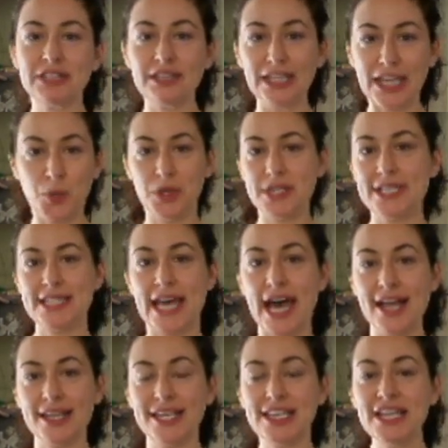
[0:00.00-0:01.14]
liquid
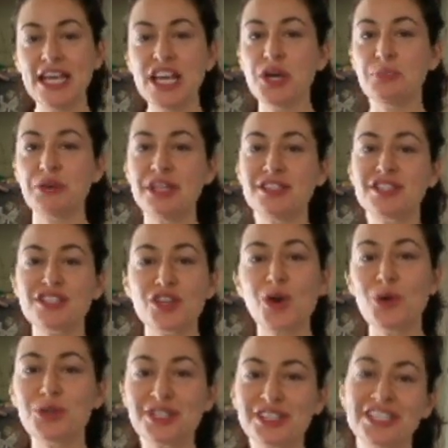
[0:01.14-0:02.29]
salad, but it's
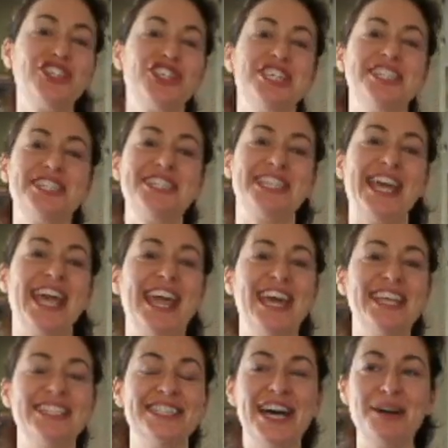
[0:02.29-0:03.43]
so delicious.
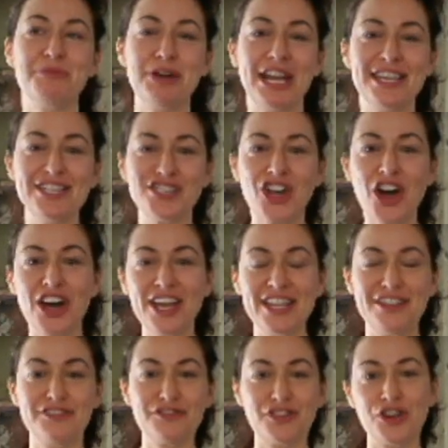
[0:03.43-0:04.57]
And when I saw
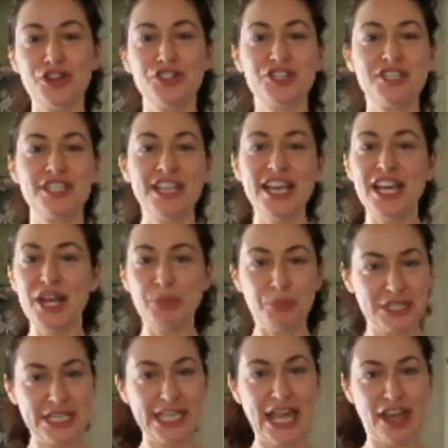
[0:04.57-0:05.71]
it first
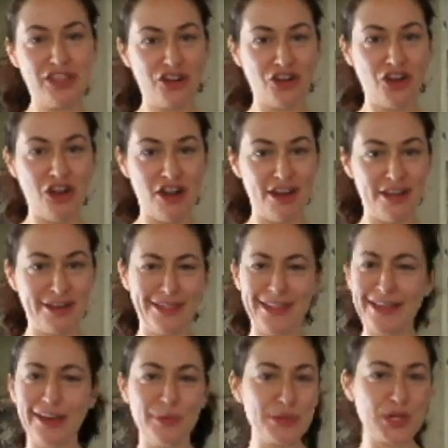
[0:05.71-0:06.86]
put together on, I
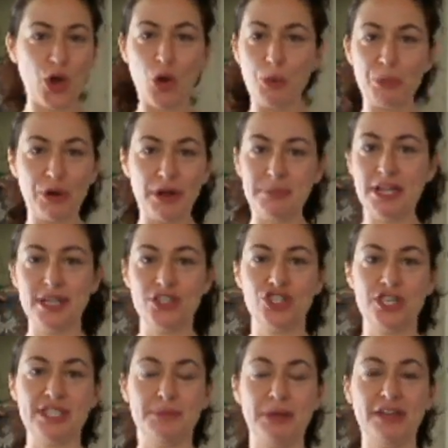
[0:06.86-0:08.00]
think it was Oprah, because
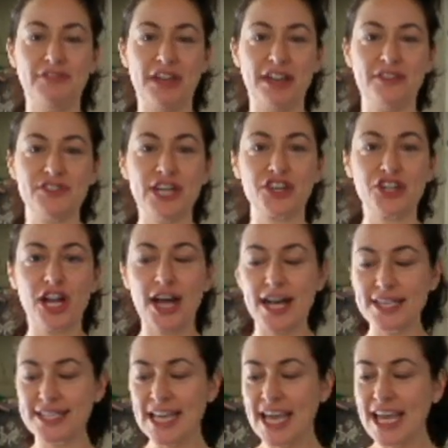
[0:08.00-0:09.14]
she's a big fan of Dr.
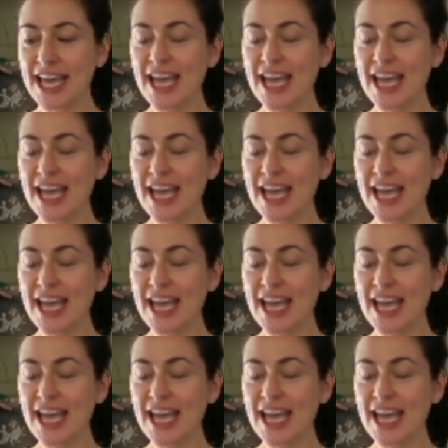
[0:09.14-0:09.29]
Oz,